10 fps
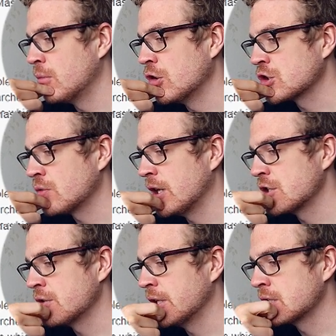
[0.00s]

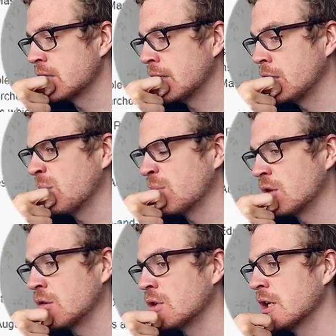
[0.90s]
postgraduate study
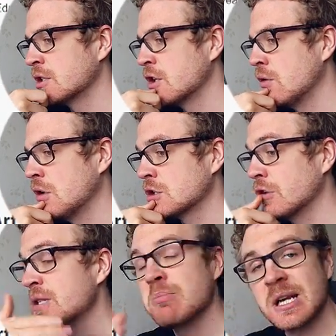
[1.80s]
and so on.
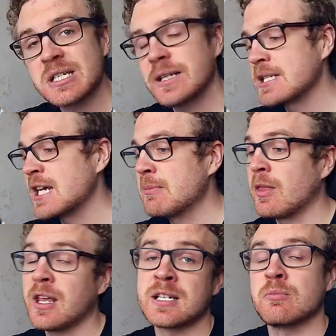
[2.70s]
So it's basically the same
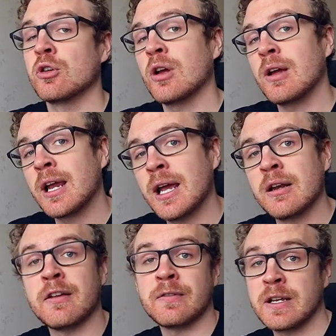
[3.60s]
things, but
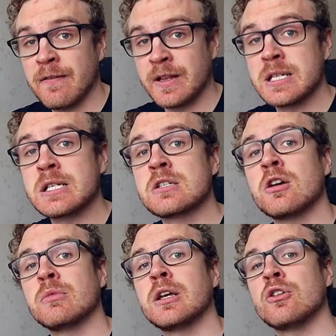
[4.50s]
again, if, the, if this is
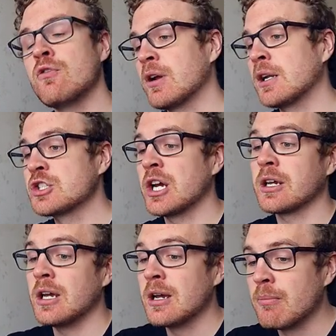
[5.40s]
something you want to check,
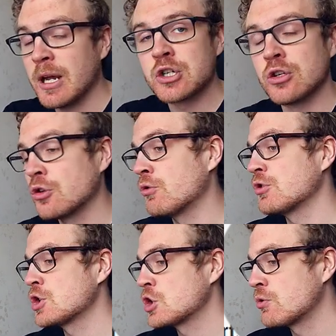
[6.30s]
make sure to
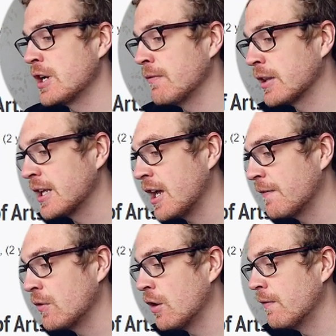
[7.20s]
just read what they
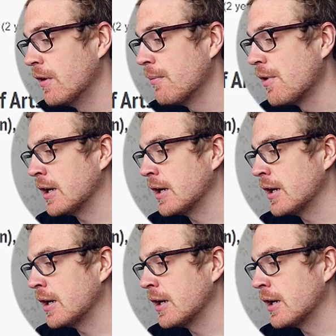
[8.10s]
have to offer.